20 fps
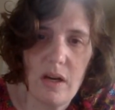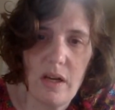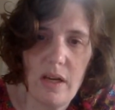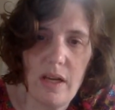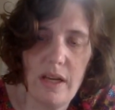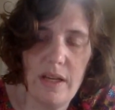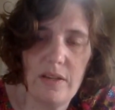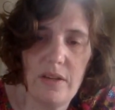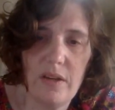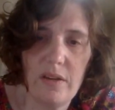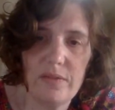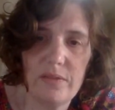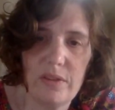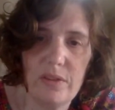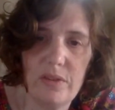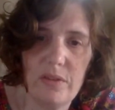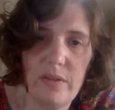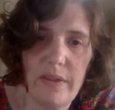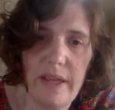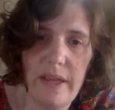And you have to
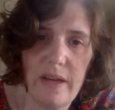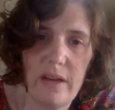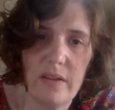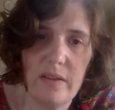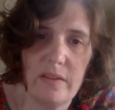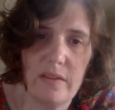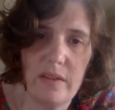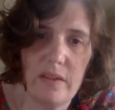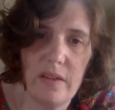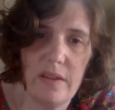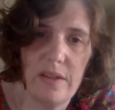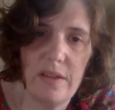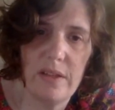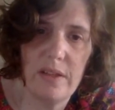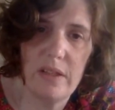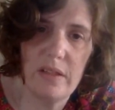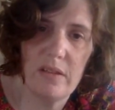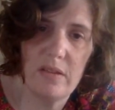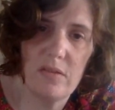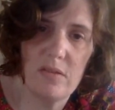do that until the
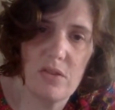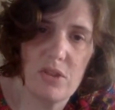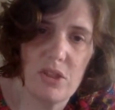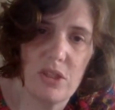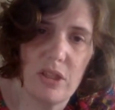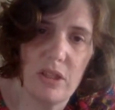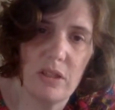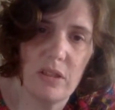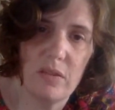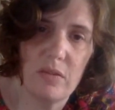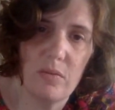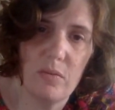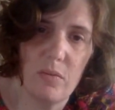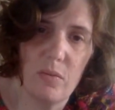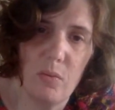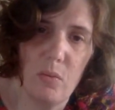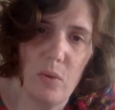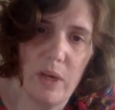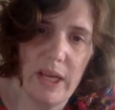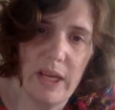needle shield
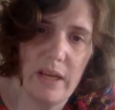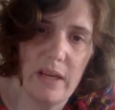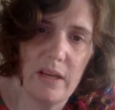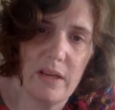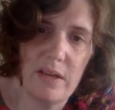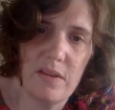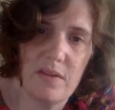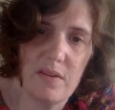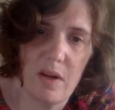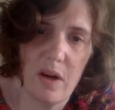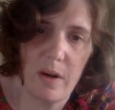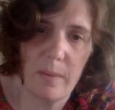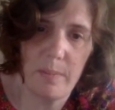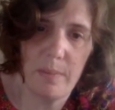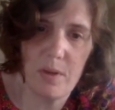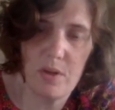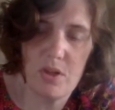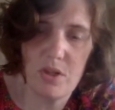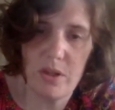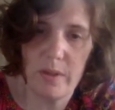wings are
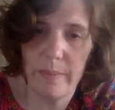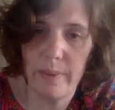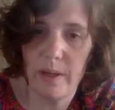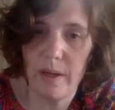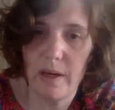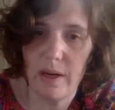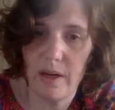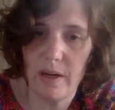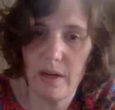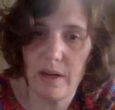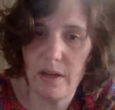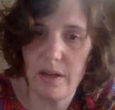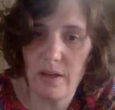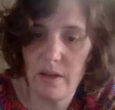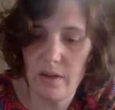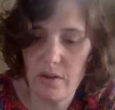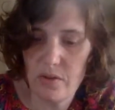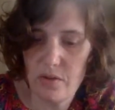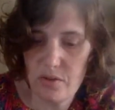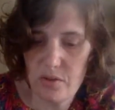pushed apart.
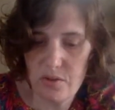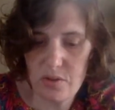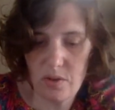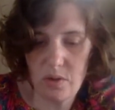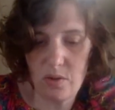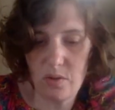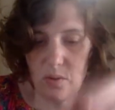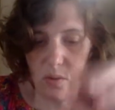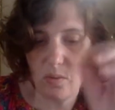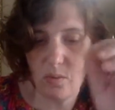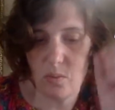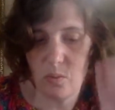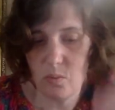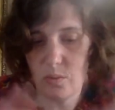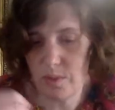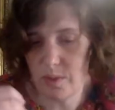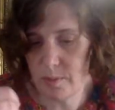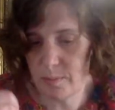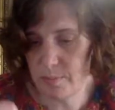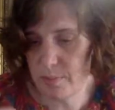So
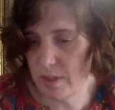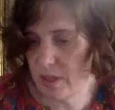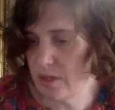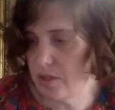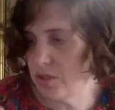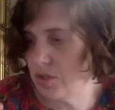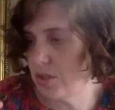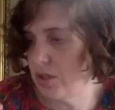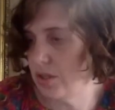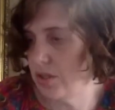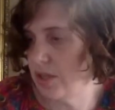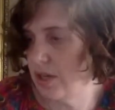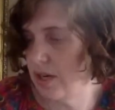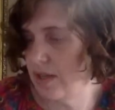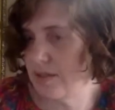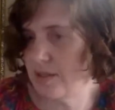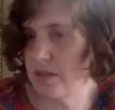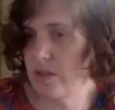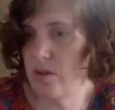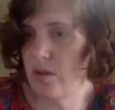the plunger
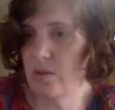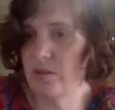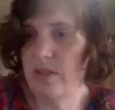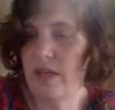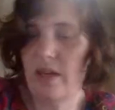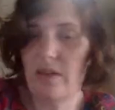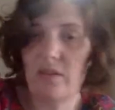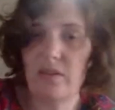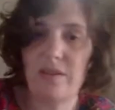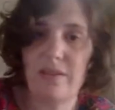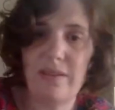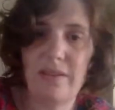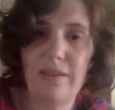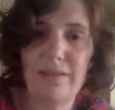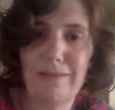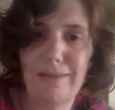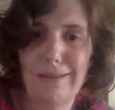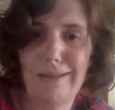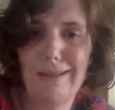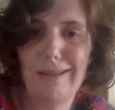has to go down
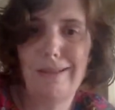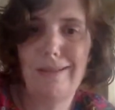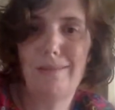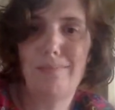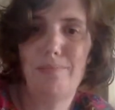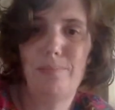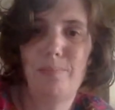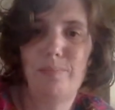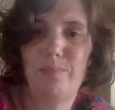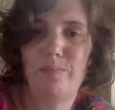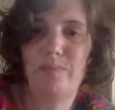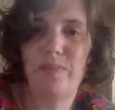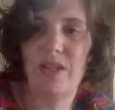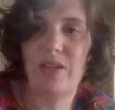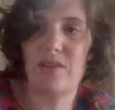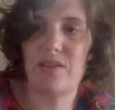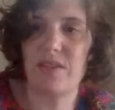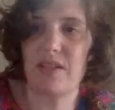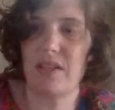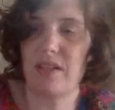until
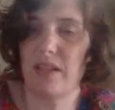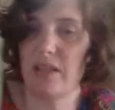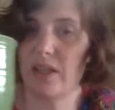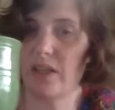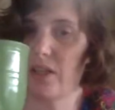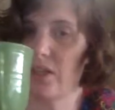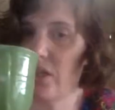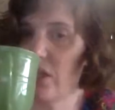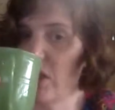there's a click.